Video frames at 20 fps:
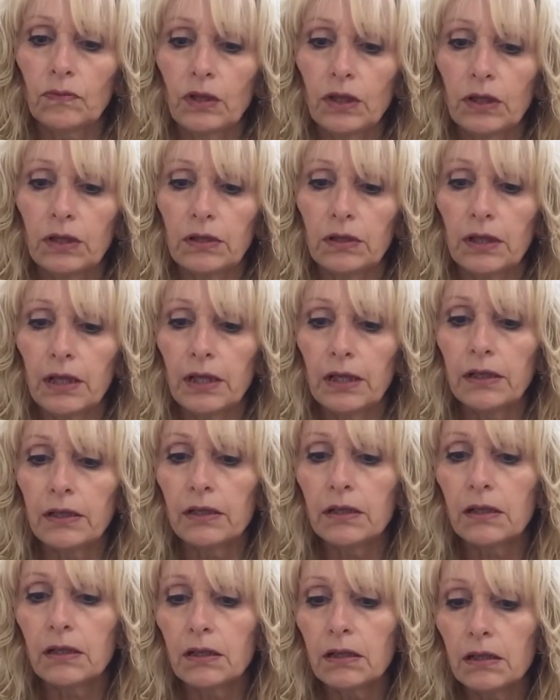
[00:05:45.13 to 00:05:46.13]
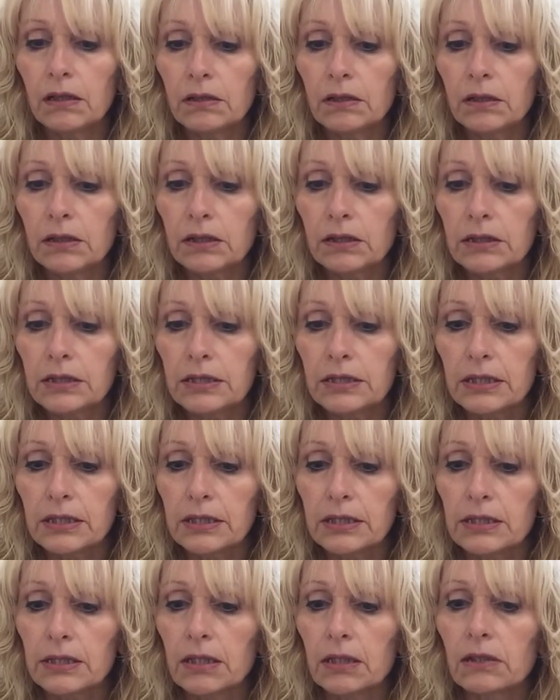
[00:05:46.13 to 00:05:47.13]
and you can see
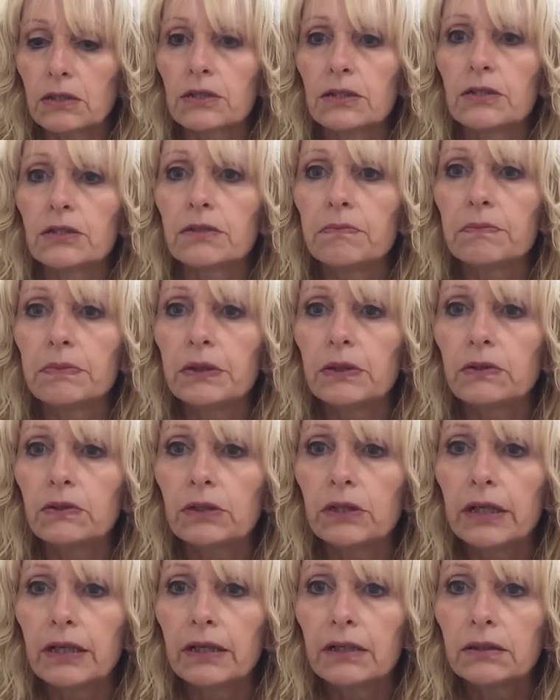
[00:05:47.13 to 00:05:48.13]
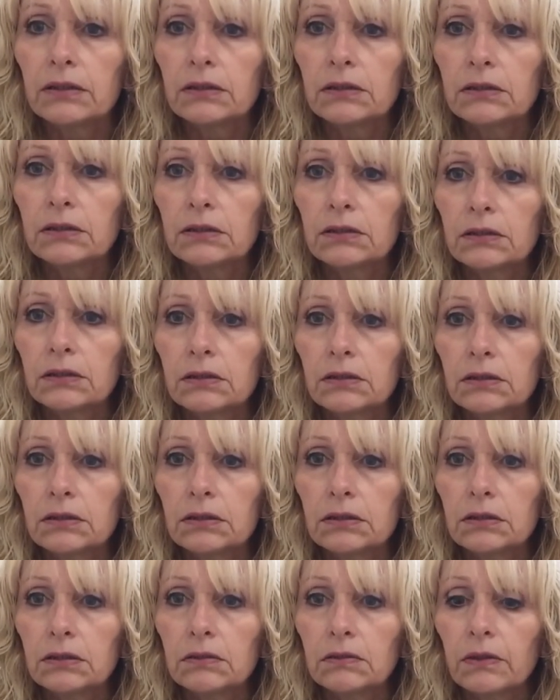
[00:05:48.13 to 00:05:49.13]
it's starting to build now,
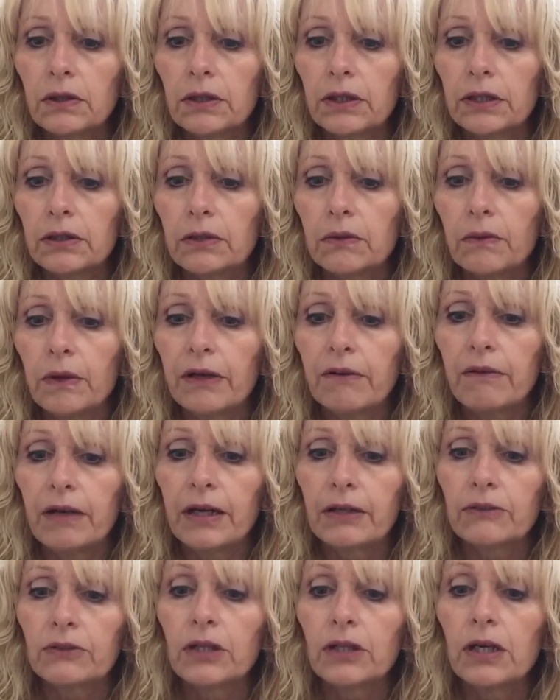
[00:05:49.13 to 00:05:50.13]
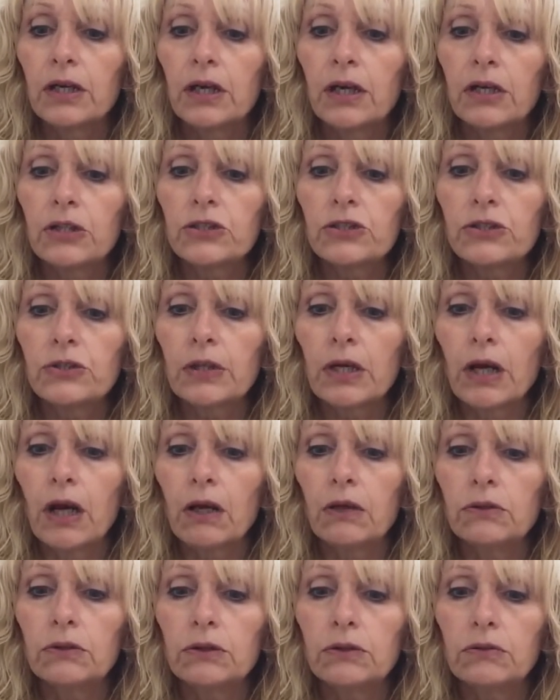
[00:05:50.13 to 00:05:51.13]
working the way around. As you
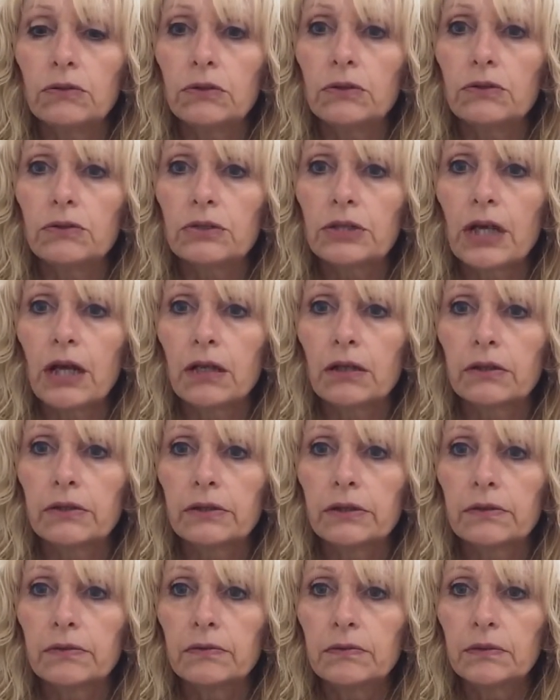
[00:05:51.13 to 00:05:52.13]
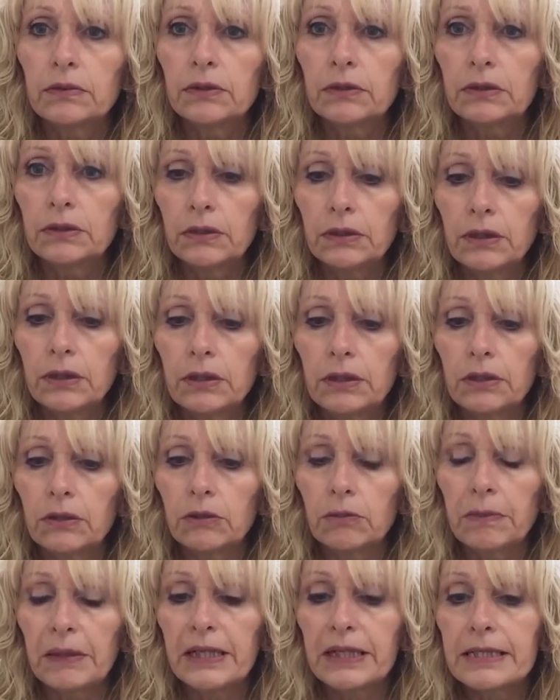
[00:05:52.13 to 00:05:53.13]
go, you tuck the little
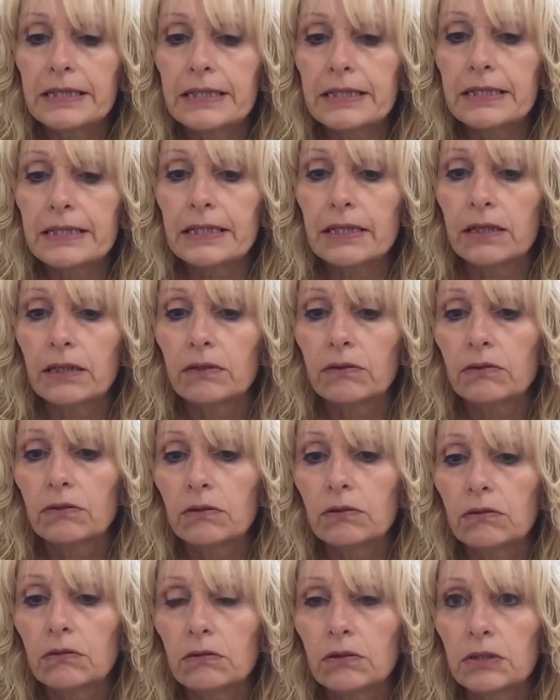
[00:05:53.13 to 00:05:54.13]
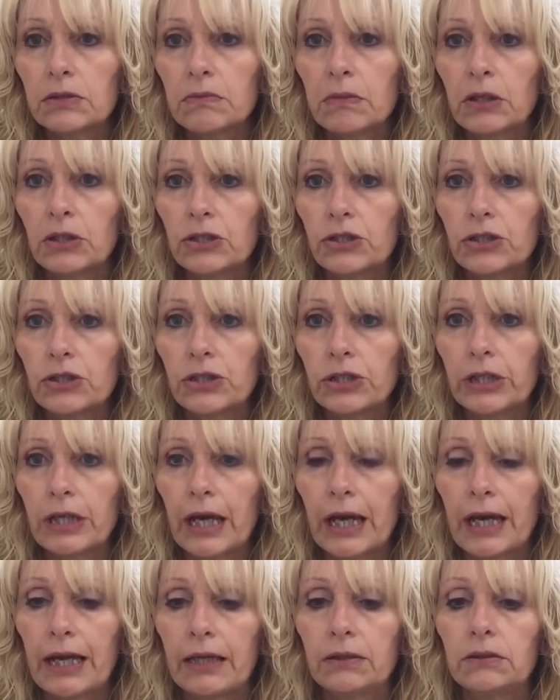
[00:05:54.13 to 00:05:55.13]
pieces in as much as you
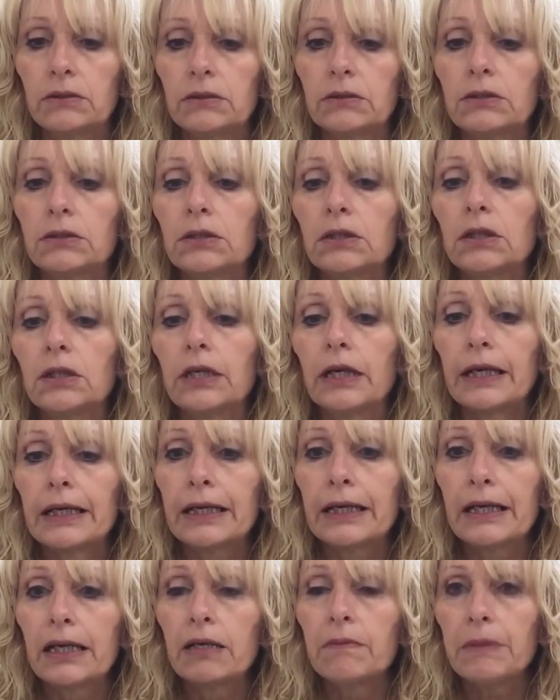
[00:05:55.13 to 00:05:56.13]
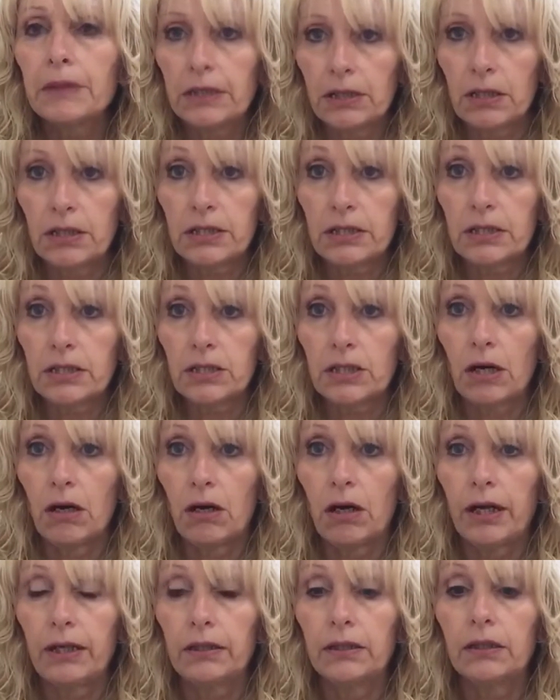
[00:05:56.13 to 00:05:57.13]
can, and keep it nice and
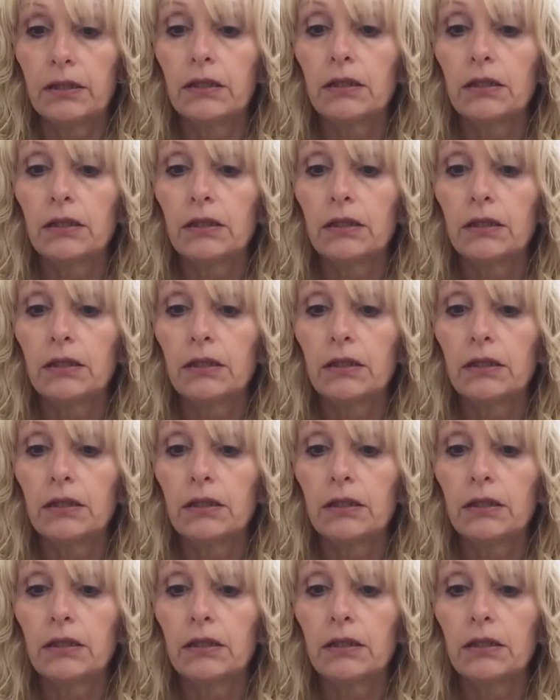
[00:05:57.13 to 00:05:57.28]
tight,